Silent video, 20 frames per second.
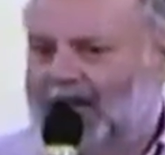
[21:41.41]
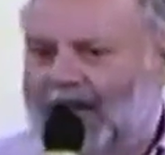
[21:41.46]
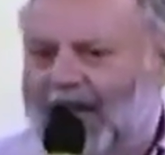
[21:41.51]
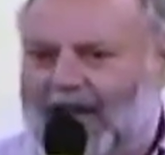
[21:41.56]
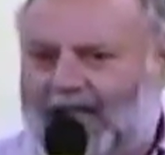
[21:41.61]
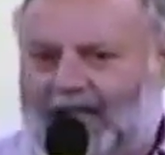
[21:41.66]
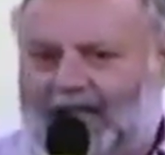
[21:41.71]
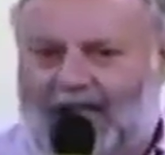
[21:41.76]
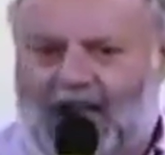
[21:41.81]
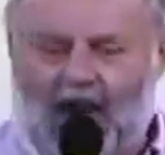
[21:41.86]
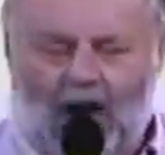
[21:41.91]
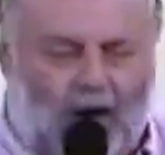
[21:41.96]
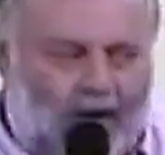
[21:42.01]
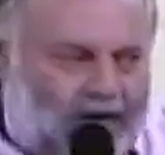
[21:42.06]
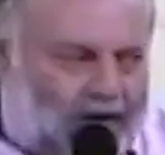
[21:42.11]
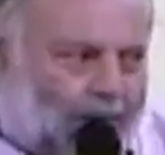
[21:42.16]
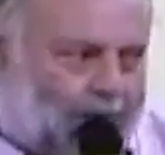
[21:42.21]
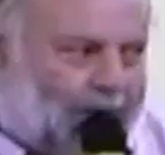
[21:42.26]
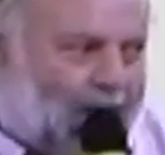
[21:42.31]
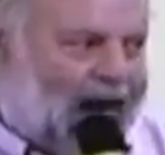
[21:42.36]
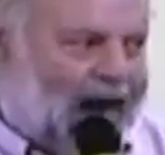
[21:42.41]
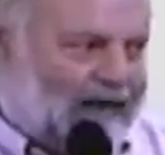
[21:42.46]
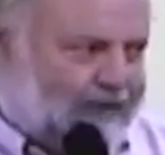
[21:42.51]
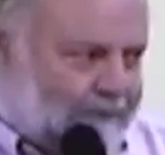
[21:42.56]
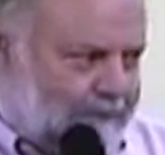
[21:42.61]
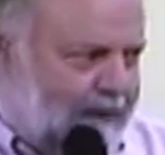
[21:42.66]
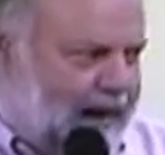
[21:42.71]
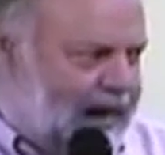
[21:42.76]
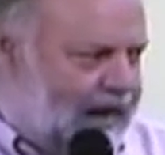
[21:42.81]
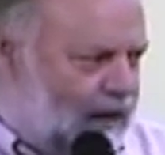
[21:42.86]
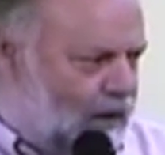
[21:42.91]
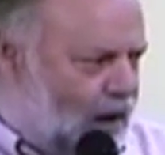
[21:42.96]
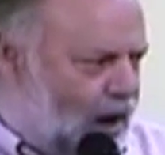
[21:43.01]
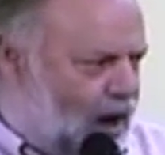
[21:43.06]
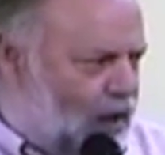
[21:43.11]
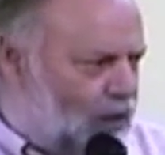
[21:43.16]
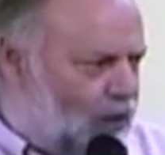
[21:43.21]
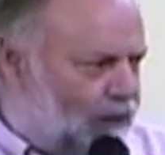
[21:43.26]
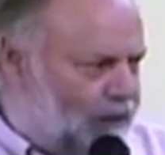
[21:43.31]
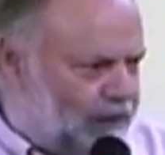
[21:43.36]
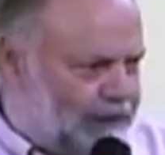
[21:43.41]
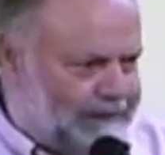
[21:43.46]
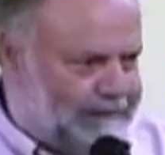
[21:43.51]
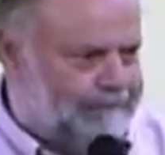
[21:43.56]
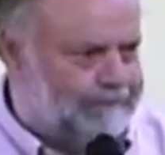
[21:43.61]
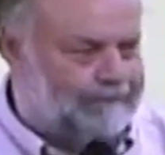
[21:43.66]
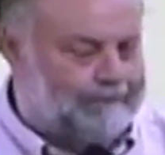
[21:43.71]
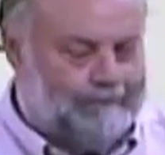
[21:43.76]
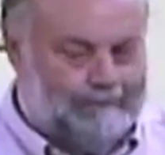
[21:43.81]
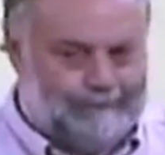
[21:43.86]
headgear and the brass mail all over it,